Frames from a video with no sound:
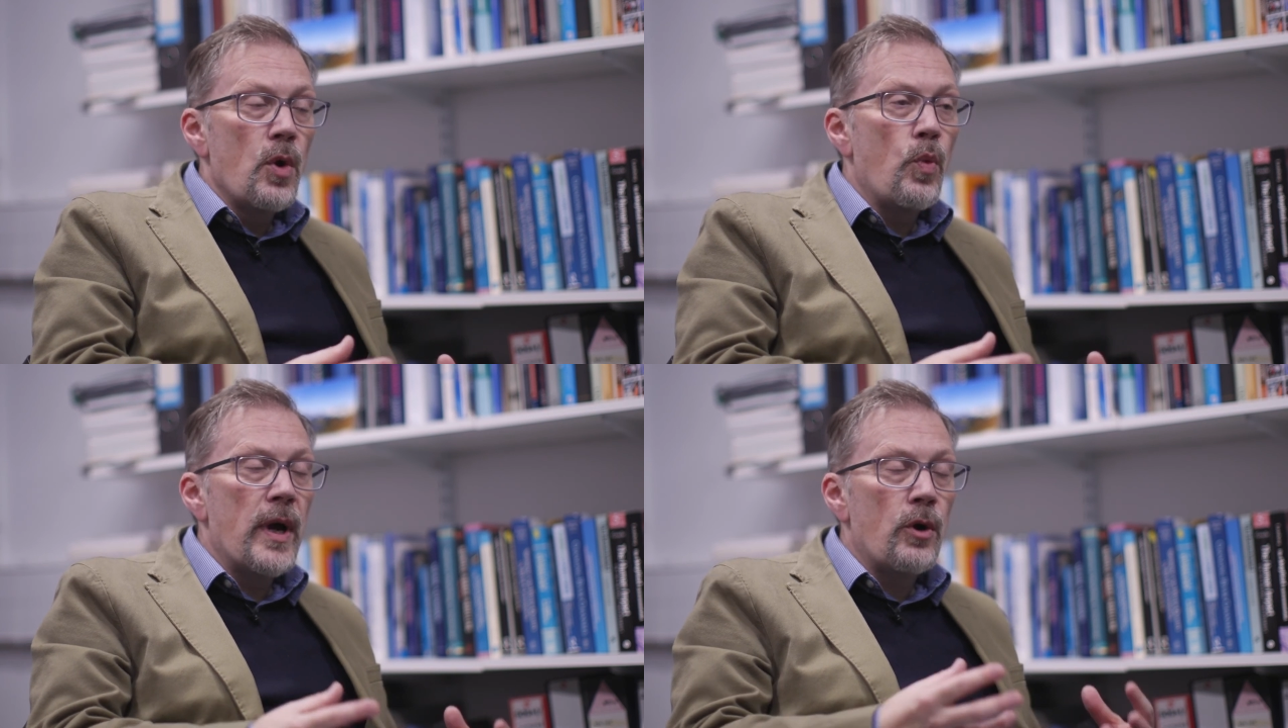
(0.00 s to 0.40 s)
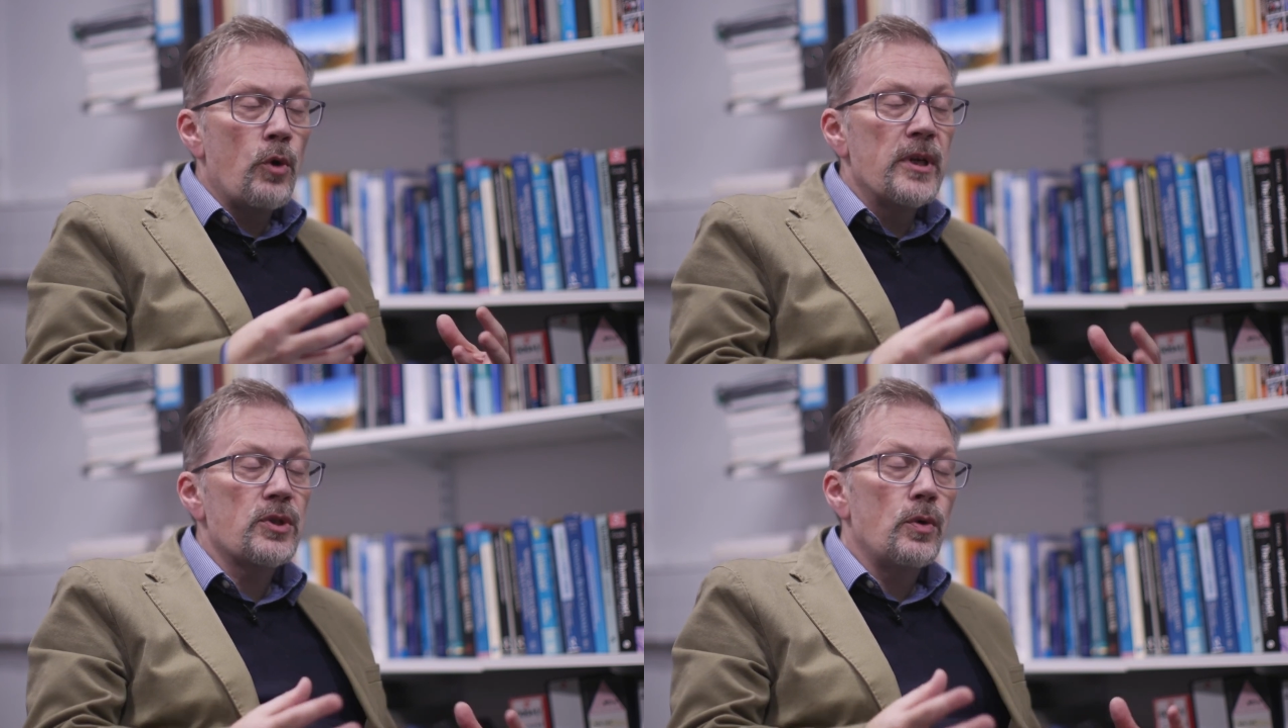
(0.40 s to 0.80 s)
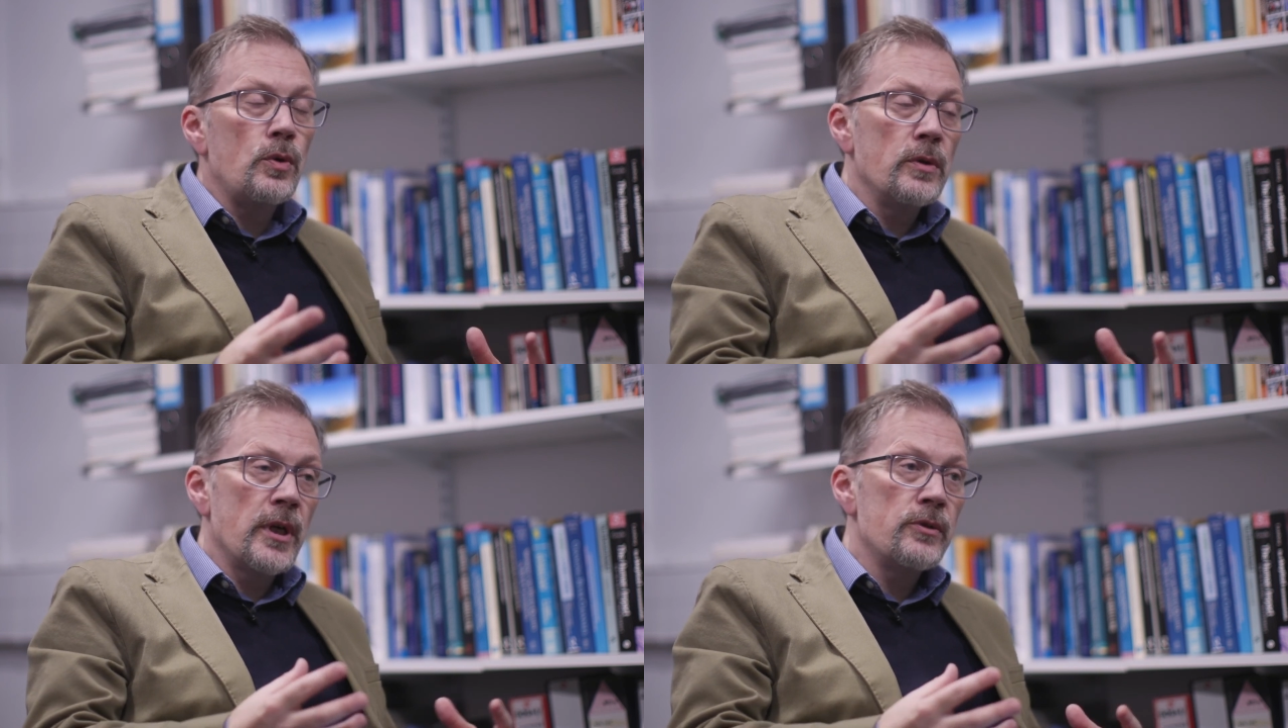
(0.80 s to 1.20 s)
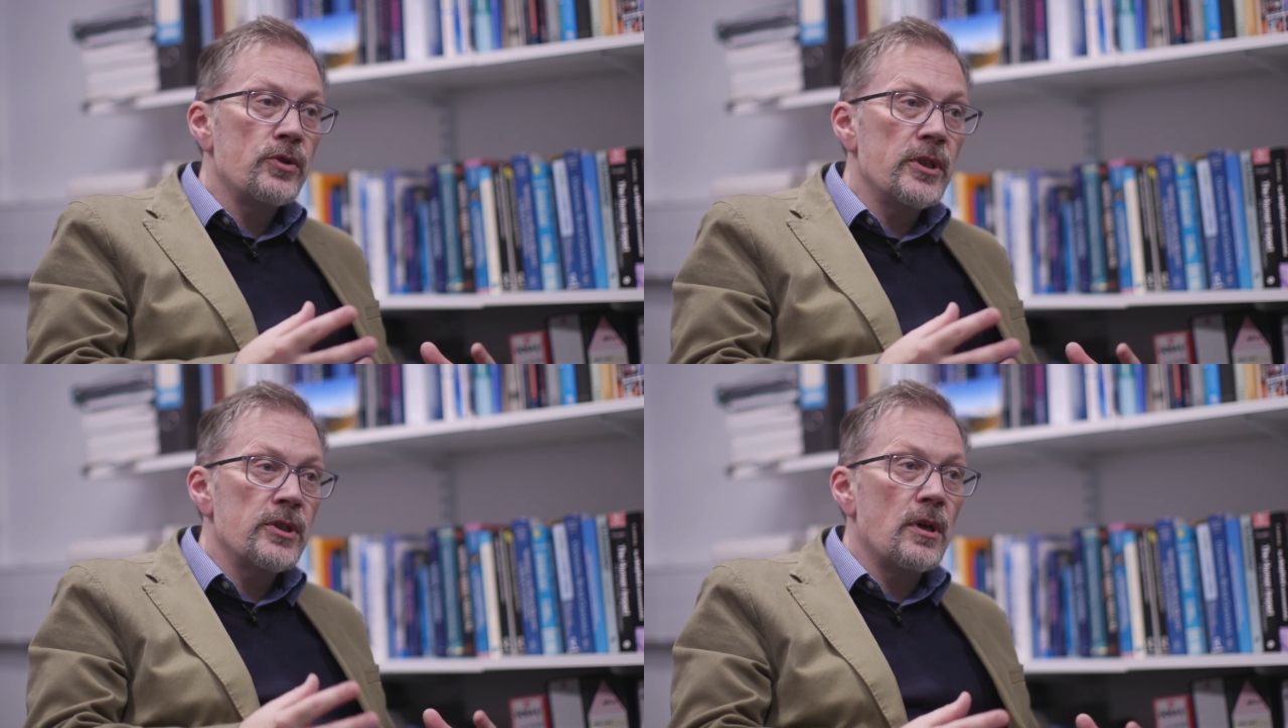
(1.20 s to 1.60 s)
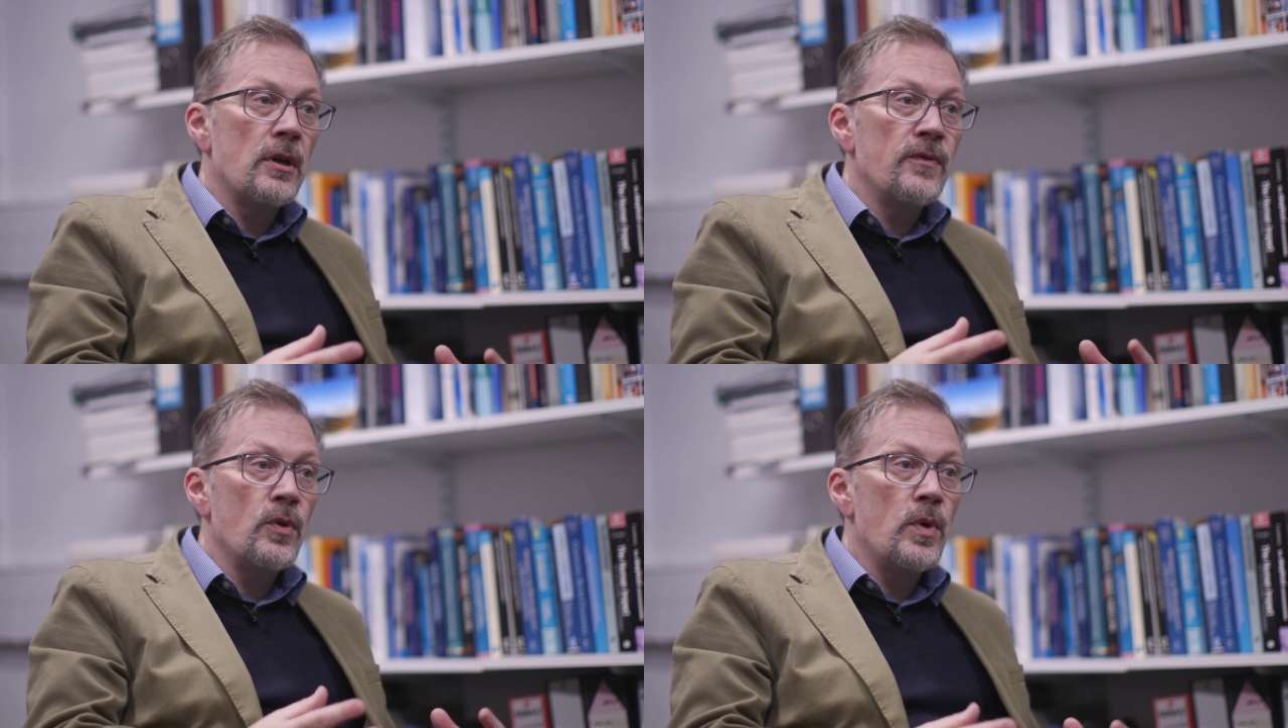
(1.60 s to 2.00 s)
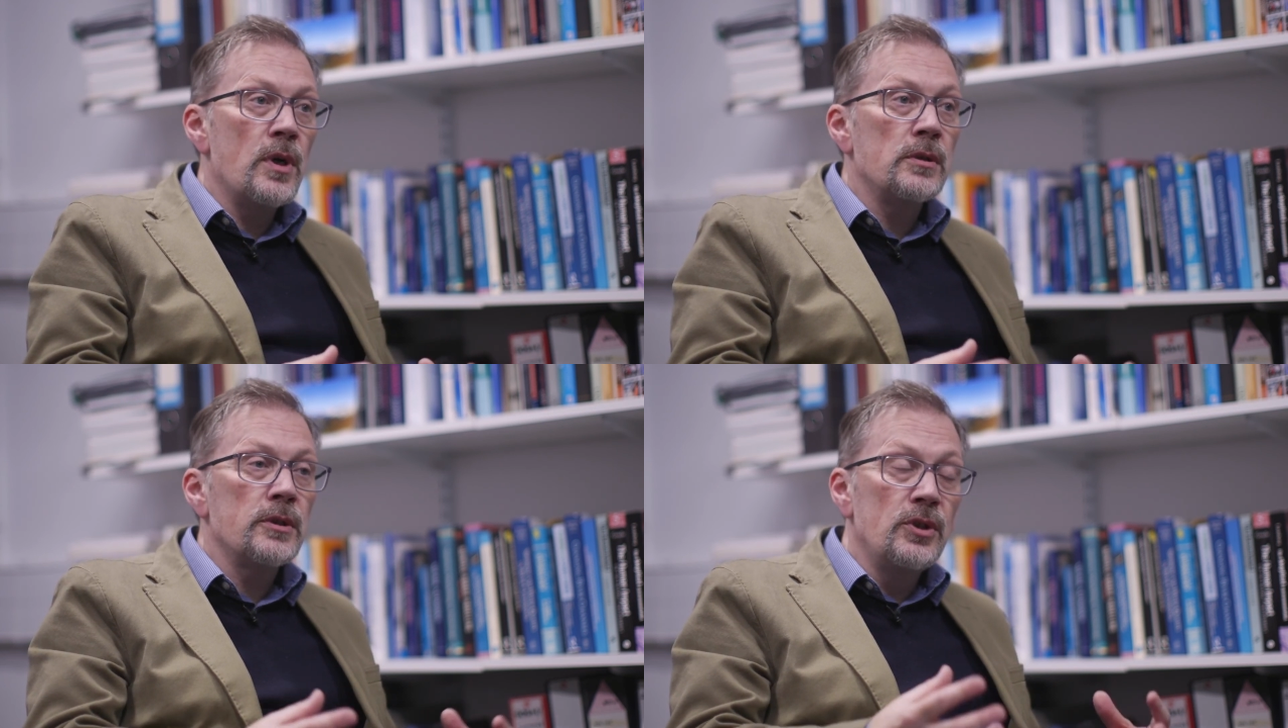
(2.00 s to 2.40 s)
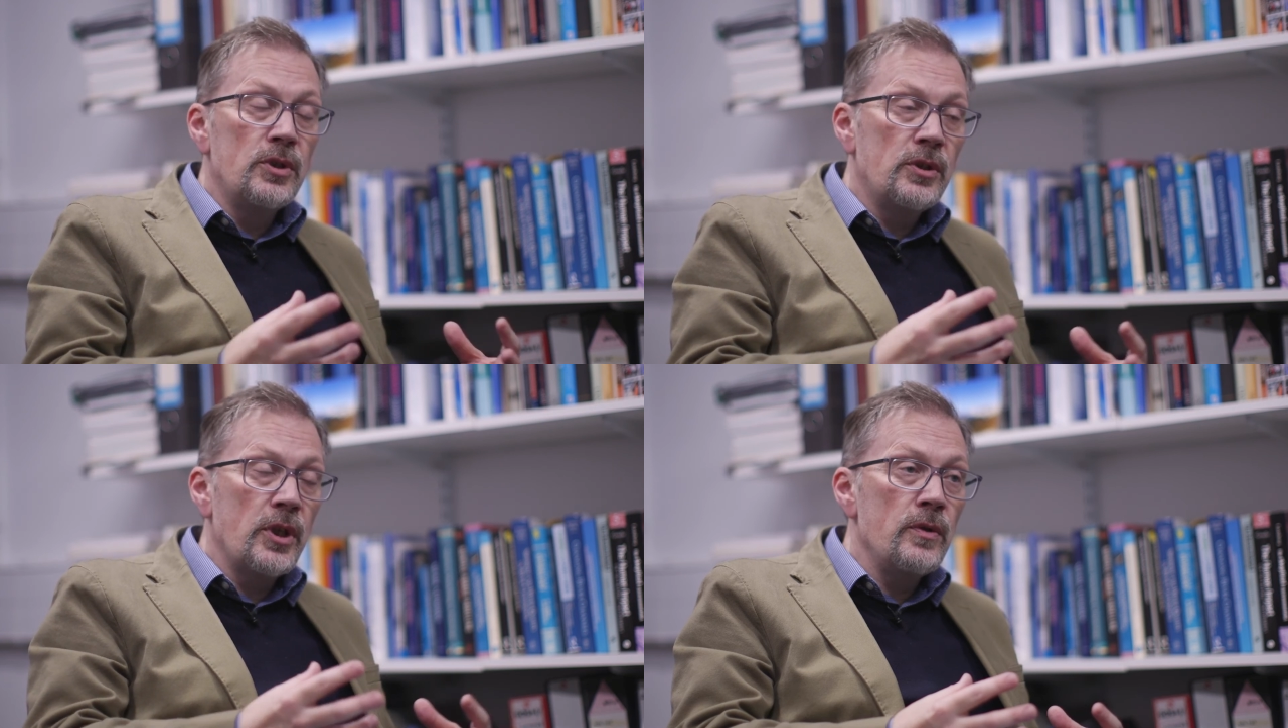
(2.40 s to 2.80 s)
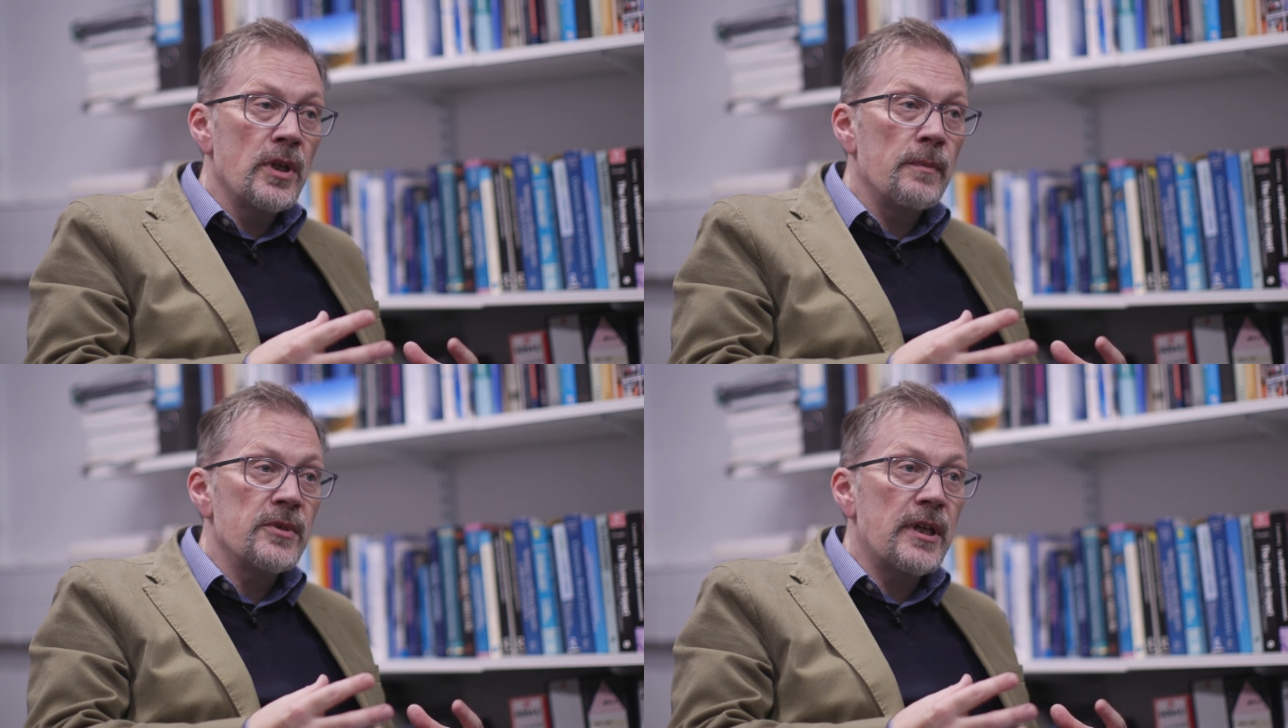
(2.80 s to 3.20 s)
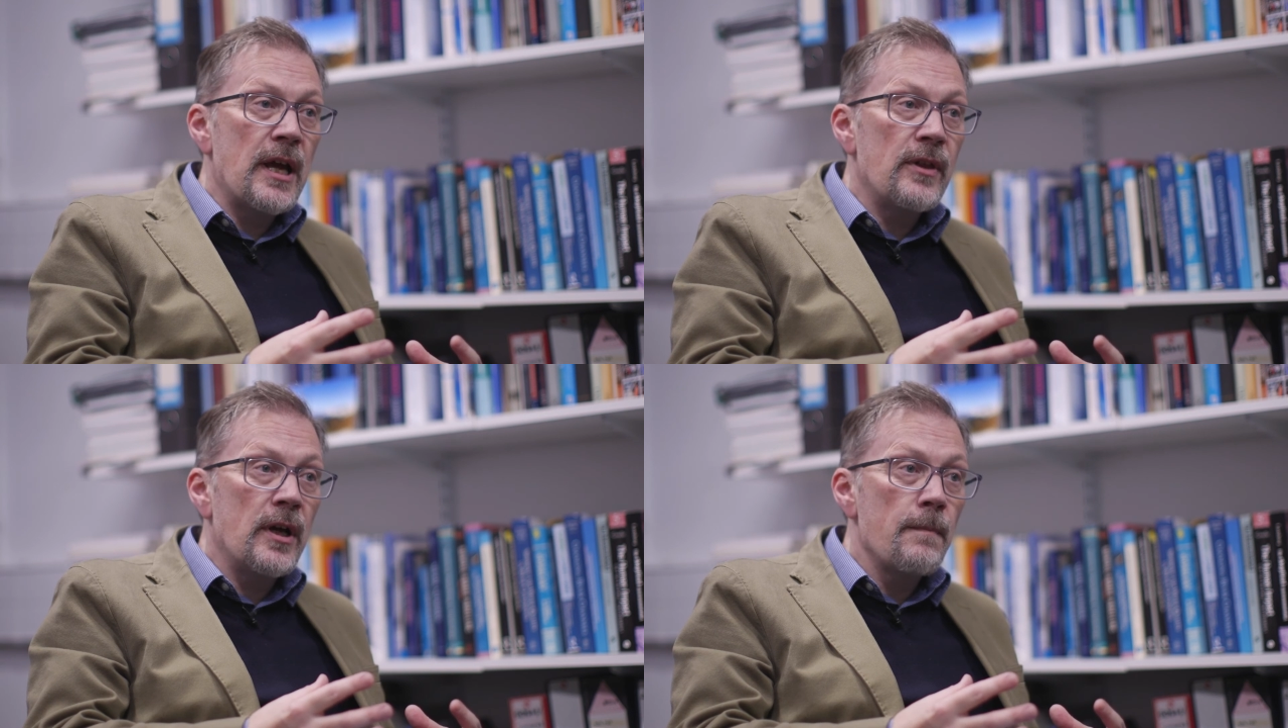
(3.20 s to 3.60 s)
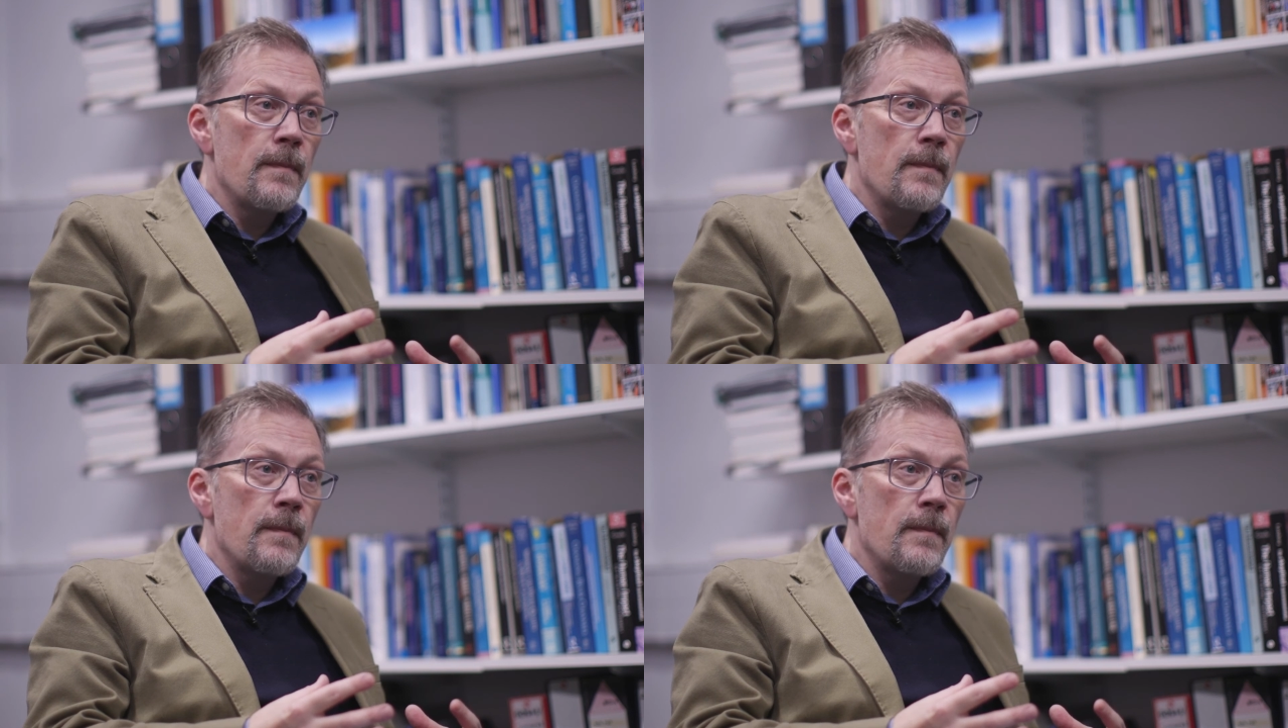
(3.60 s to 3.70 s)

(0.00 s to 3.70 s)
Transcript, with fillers: where almost all countries of the world do come together,